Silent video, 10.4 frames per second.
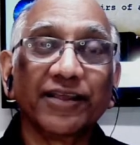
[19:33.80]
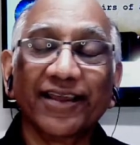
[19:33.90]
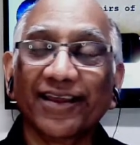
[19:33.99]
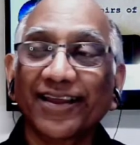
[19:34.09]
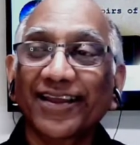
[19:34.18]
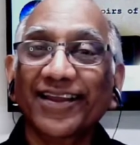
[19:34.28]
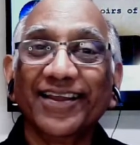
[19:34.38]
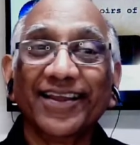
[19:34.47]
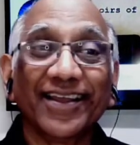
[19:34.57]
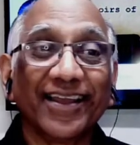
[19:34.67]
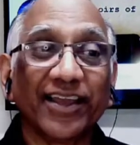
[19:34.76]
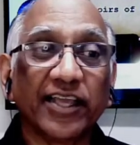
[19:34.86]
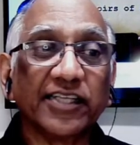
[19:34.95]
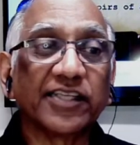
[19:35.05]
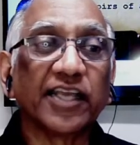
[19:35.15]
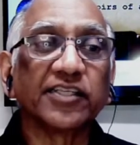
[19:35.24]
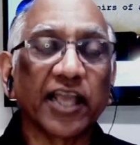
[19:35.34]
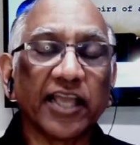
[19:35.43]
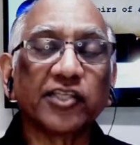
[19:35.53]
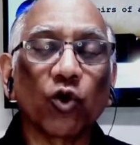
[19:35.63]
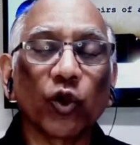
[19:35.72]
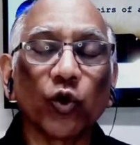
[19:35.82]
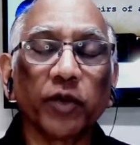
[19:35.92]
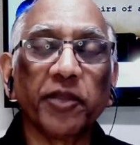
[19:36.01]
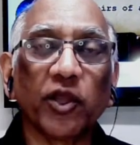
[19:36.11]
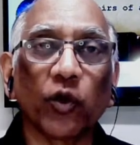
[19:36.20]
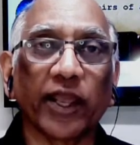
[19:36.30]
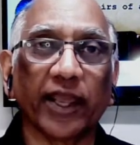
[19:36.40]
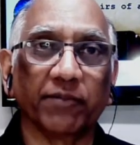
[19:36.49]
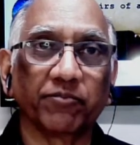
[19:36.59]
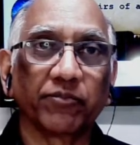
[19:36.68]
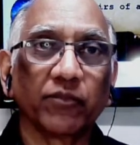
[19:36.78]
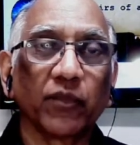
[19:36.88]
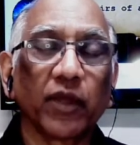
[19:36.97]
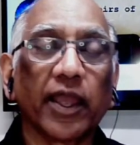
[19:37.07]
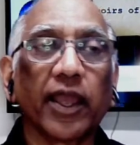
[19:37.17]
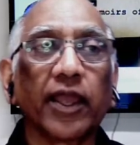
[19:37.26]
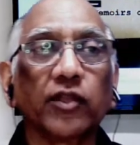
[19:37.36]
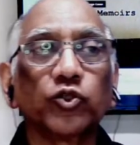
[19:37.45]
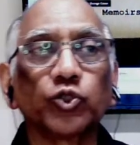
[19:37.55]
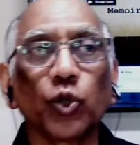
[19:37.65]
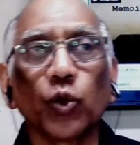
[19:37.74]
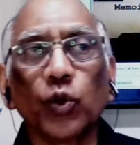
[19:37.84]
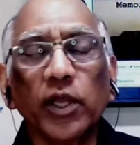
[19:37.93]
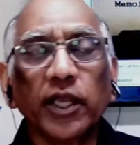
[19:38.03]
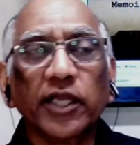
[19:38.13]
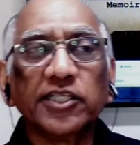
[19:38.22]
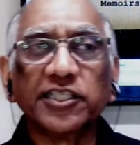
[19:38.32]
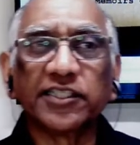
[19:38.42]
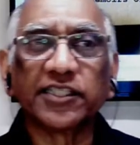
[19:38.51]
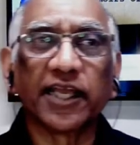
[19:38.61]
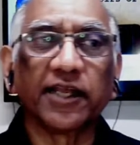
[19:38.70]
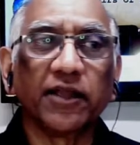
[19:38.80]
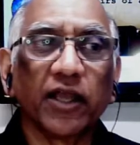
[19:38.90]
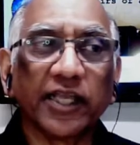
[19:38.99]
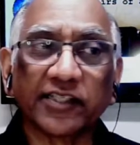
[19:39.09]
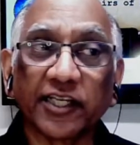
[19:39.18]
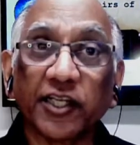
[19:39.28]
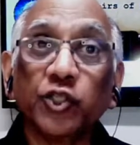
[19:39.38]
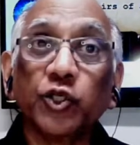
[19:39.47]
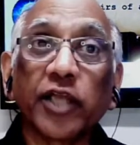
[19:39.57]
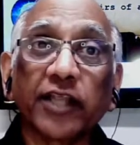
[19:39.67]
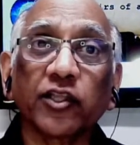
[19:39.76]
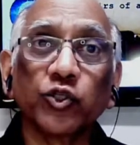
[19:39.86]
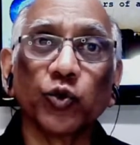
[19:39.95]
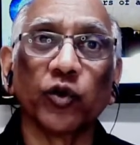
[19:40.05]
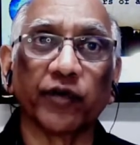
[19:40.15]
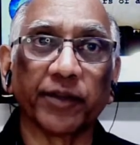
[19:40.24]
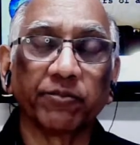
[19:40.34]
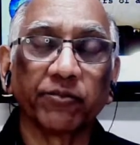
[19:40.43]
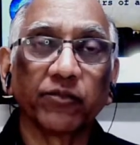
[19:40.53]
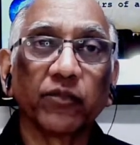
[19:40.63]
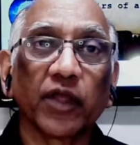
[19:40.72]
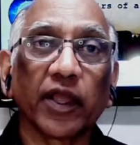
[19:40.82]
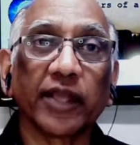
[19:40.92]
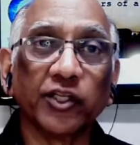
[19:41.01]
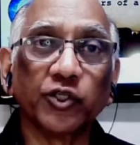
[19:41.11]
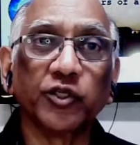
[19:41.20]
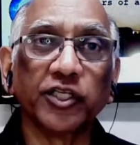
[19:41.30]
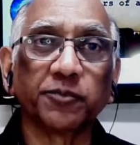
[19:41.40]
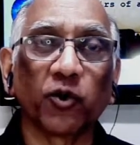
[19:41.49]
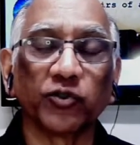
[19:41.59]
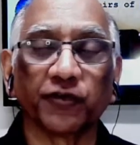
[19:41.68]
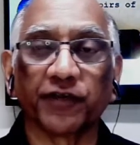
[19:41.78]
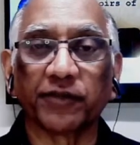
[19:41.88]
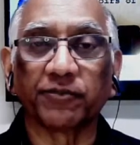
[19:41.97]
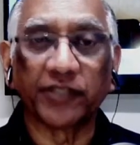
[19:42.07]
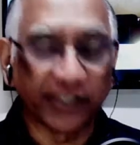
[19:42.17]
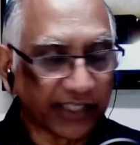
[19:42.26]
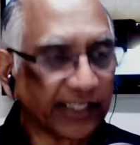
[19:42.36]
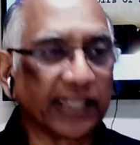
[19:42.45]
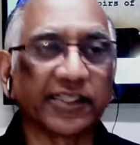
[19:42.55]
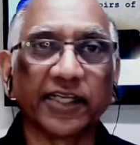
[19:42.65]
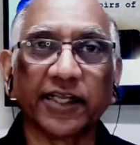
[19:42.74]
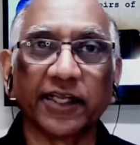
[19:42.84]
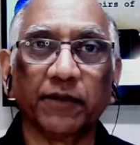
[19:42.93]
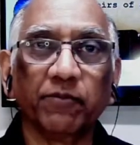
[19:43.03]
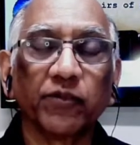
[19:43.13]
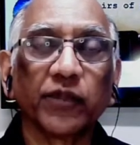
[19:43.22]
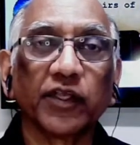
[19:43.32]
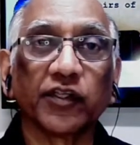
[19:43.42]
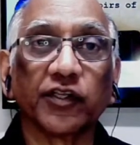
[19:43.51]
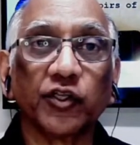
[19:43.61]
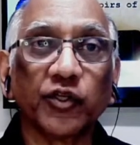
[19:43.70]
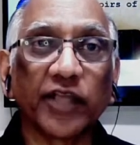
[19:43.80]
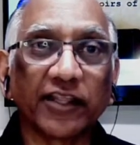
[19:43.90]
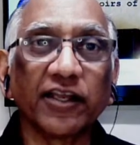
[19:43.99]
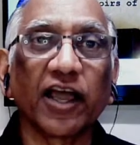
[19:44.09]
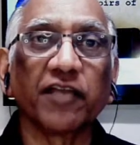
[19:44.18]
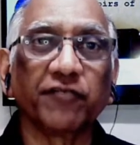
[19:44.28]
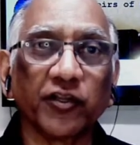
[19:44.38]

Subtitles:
Yeah. He says, it's all going to be okay. And so he said, did you get the jewelry? And did you dispose of it? She said, yes, I did. He said, did you get the knife?